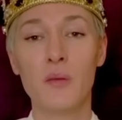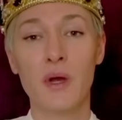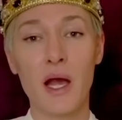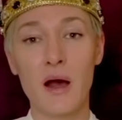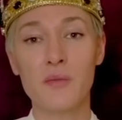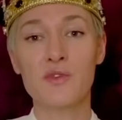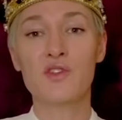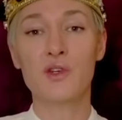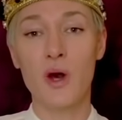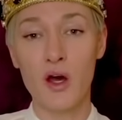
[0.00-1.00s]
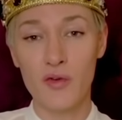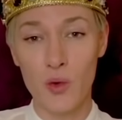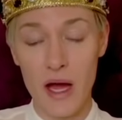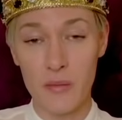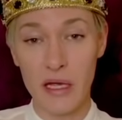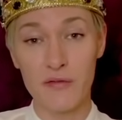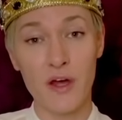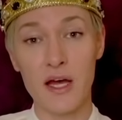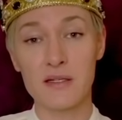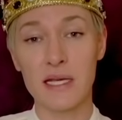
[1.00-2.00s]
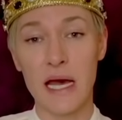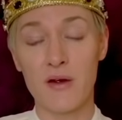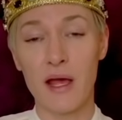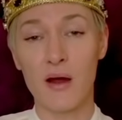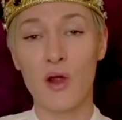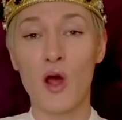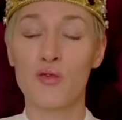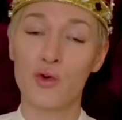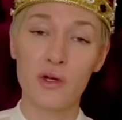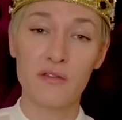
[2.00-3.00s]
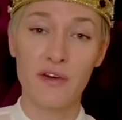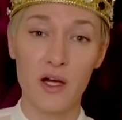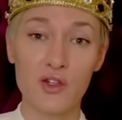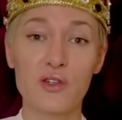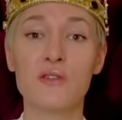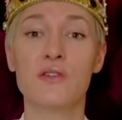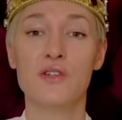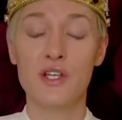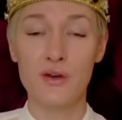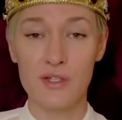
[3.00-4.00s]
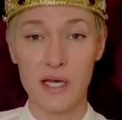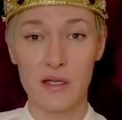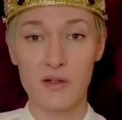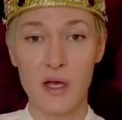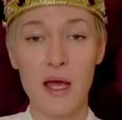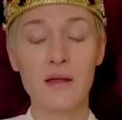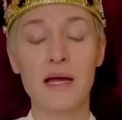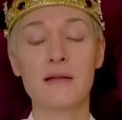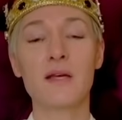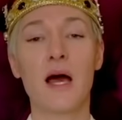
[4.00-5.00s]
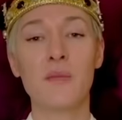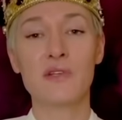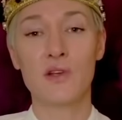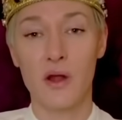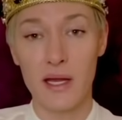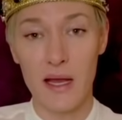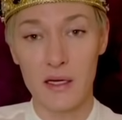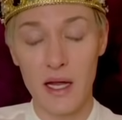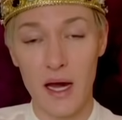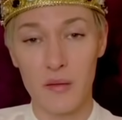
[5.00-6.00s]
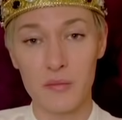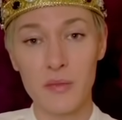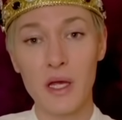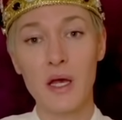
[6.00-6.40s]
becomes too overwhelming for her to carry out her royal functions and duties, that time has not yet come,